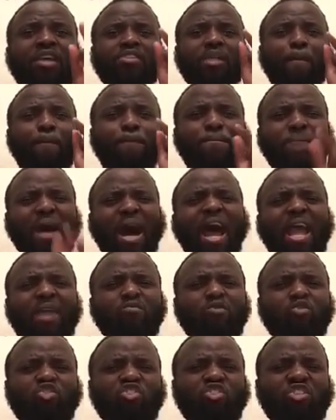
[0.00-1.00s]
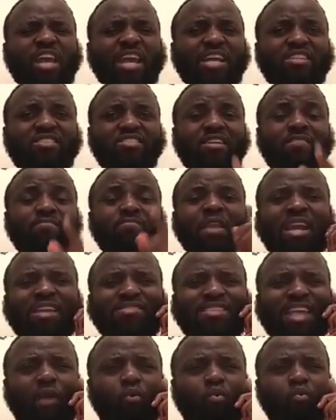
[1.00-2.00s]
The Bible says
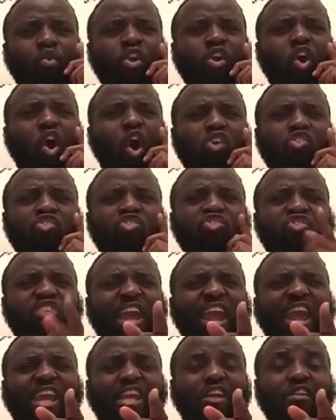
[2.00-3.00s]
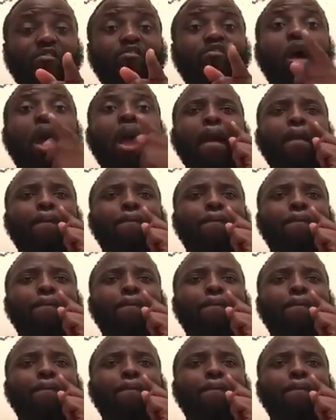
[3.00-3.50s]
that we are saved